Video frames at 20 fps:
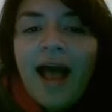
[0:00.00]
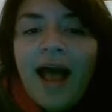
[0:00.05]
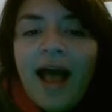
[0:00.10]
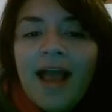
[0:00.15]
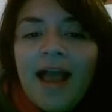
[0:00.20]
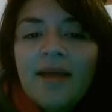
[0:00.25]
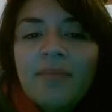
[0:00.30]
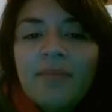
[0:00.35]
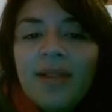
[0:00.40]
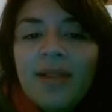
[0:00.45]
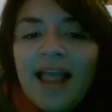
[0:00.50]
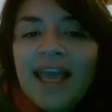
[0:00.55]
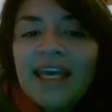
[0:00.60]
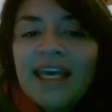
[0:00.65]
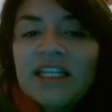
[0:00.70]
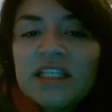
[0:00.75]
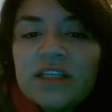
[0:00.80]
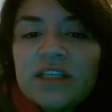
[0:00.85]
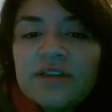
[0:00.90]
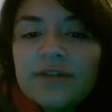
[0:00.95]
I
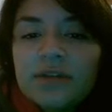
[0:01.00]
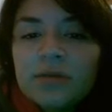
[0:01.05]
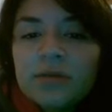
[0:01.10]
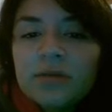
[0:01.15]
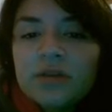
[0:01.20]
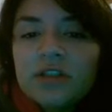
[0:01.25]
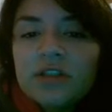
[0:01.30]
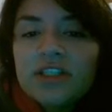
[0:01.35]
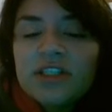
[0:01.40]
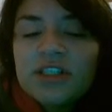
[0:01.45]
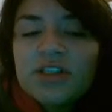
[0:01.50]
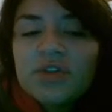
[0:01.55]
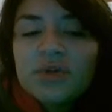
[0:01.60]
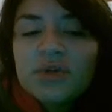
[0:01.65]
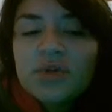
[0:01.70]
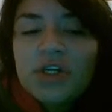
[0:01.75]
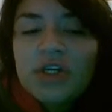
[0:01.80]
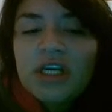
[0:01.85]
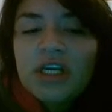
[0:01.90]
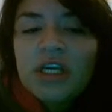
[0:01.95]
played football
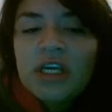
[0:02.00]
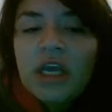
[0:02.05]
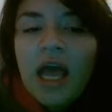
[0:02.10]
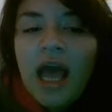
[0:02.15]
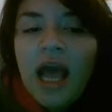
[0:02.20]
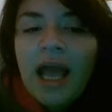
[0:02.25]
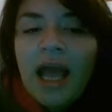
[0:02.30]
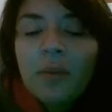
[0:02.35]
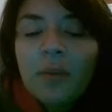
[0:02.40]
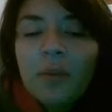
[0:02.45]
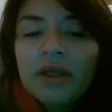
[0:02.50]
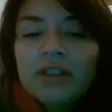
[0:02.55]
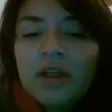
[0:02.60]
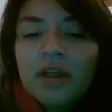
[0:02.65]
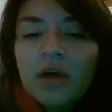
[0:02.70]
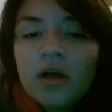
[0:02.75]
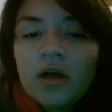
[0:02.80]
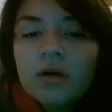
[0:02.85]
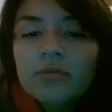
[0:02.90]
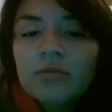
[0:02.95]
yesterday. I
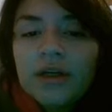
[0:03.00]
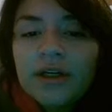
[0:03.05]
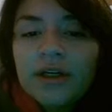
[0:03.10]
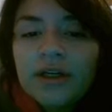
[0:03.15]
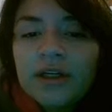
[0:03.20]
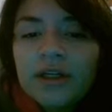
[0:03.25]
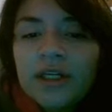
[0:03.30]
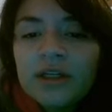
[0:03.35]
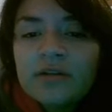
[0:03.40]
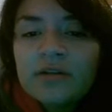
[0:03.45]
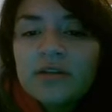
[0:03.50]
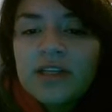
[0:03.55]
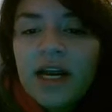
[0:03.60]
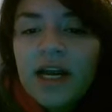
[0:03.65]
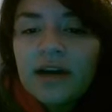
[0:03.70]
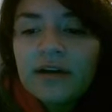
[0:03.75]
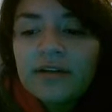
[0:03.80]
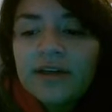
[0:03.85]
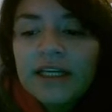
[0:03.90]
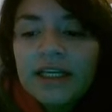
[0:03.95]
went home early on
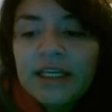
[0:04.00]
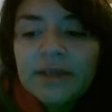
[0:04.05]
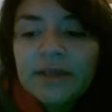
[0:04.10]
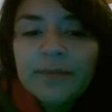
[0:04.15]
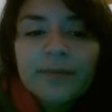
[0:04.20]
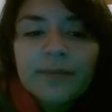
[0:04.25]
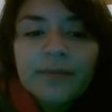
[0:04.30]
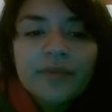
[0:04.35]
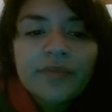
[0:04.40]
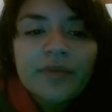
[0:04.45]
Saturday.